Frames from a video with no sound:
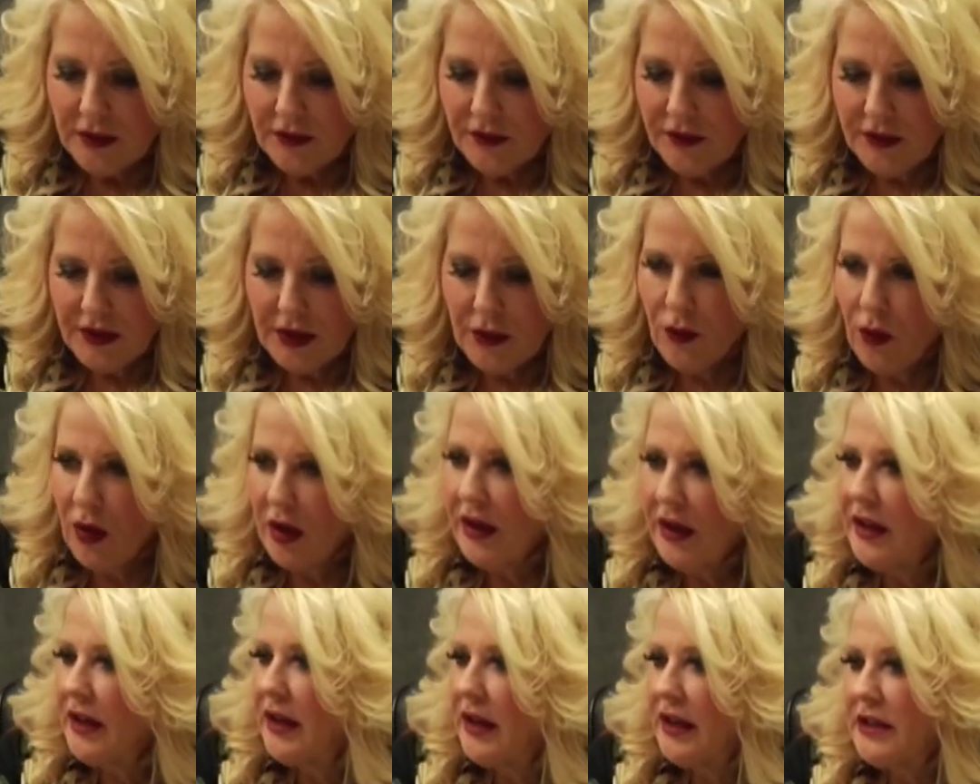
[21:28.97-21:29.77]
they
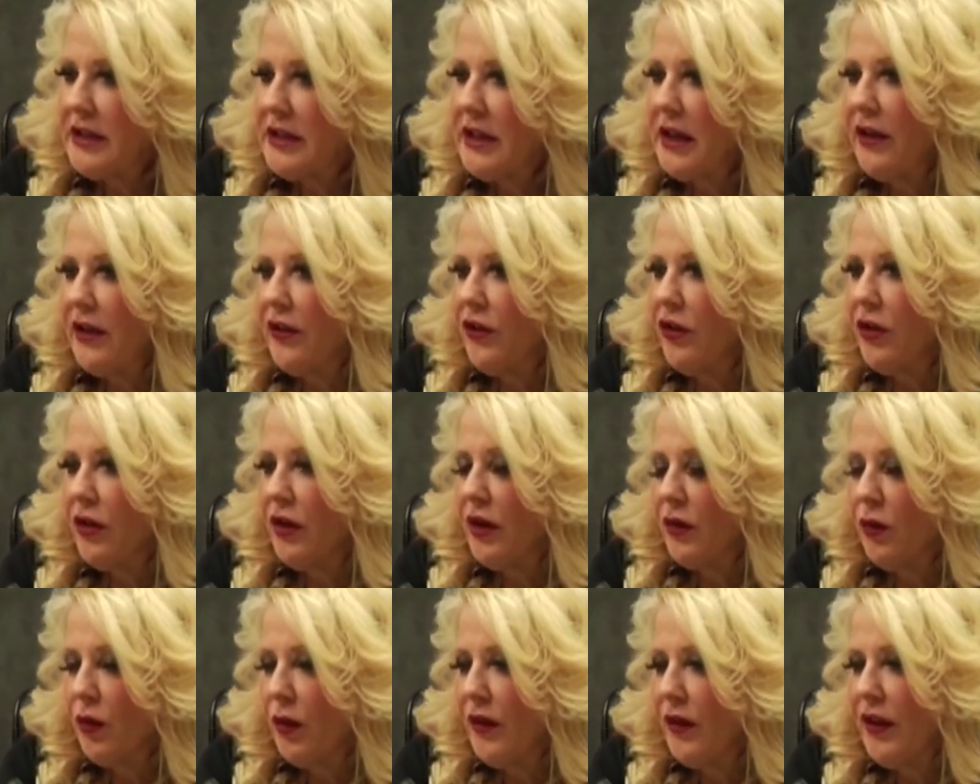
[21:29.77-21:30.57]
wanted to get
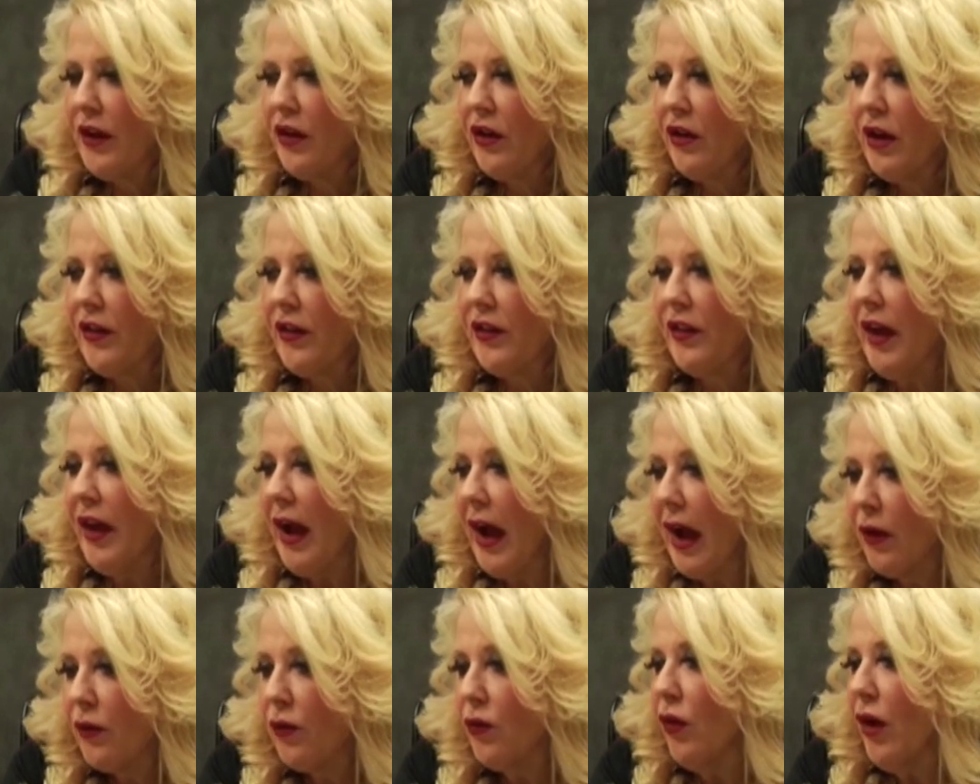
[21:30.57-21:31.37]
together. When they're at
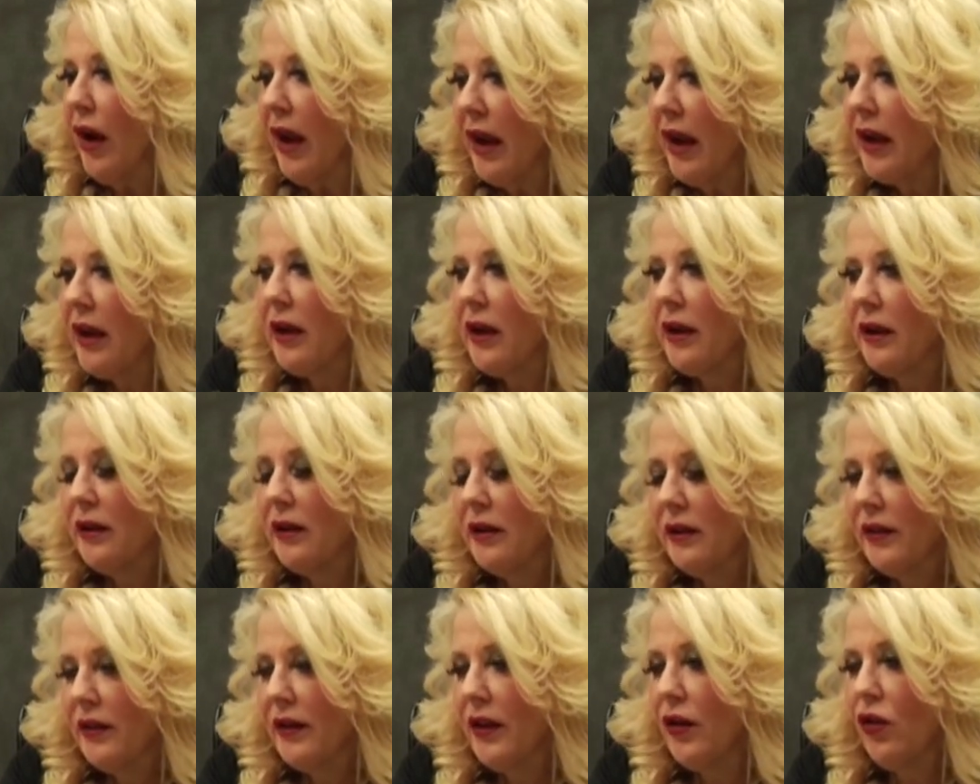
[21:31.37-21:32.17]
that rank,
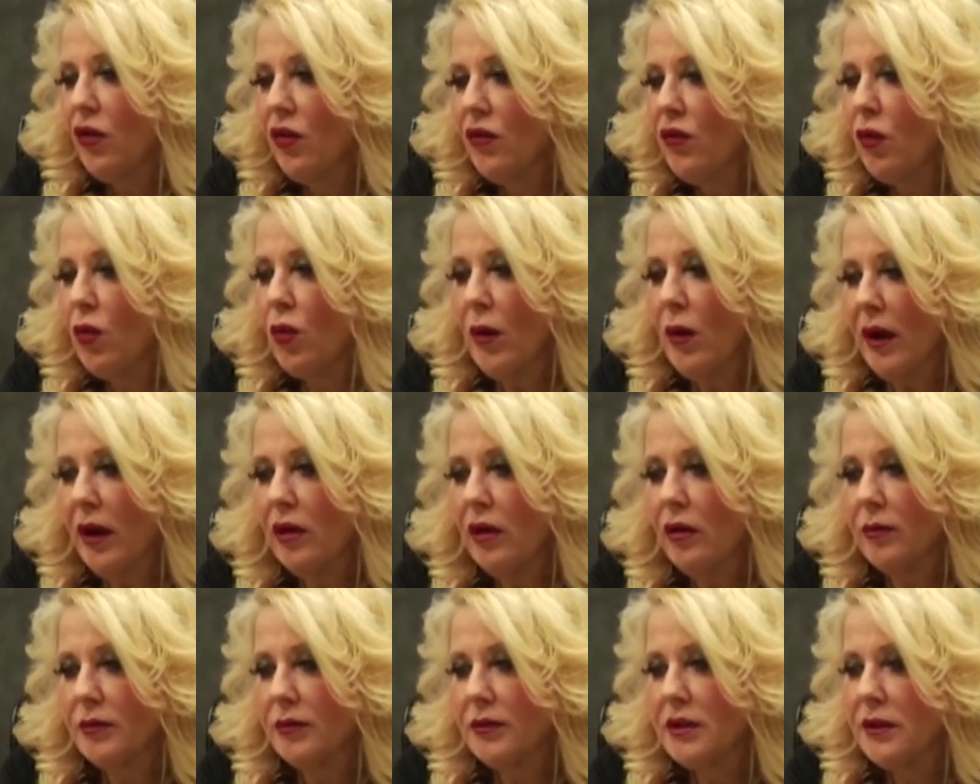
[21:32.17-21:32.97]
they're
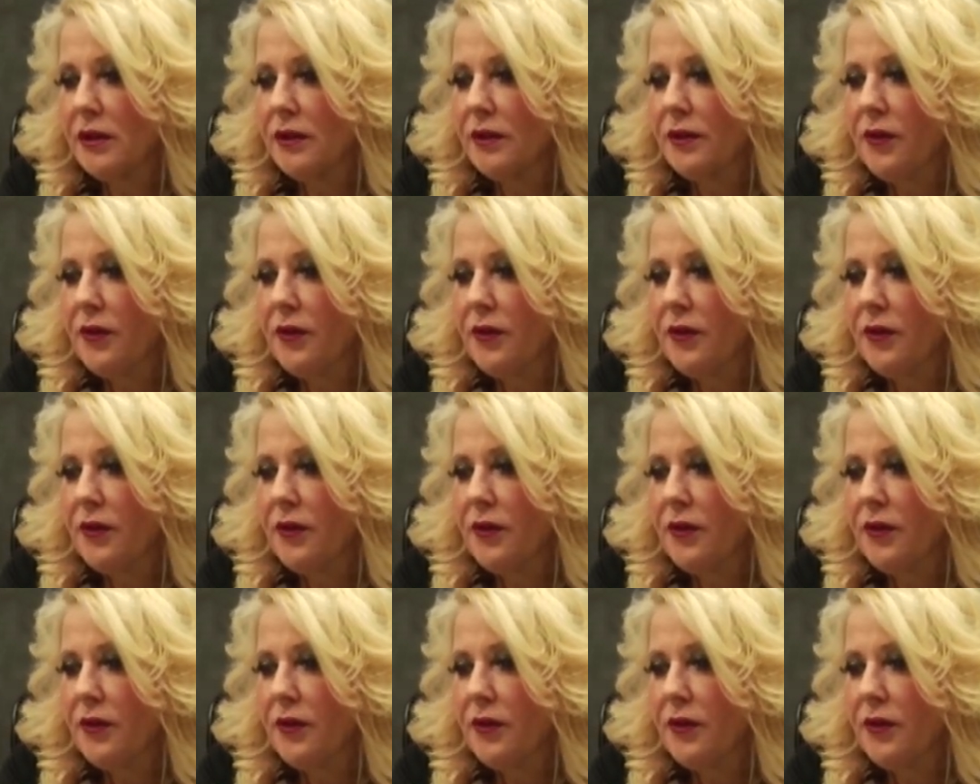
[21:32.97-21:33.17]
overwhelmed.